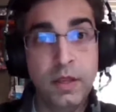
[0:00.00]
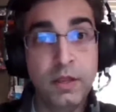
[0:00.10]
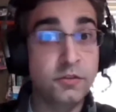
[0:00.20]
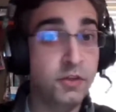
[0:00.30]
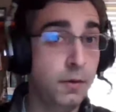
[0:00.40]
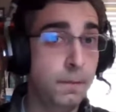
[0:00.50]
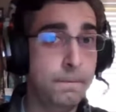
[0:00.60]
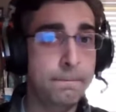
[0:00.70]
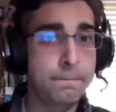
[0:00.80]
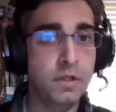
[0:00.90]
So,
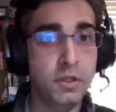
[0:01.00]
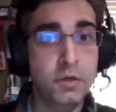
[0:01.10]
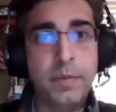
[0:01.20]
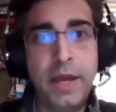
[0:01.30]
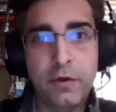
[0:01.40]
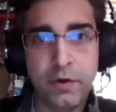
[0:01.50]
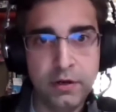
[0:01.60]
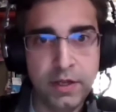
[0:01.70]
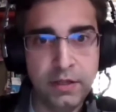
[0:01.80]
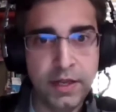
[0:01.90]
a little
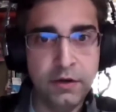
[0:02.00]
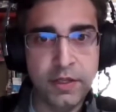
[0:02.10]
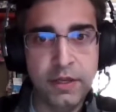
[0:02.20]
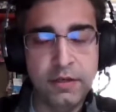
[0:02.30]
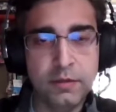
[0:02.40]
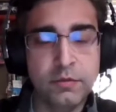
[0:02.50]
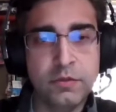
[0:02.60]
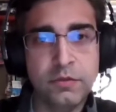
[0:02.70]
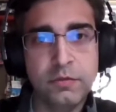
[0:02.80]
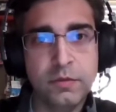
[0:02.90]
background on the Iron Kingdoms.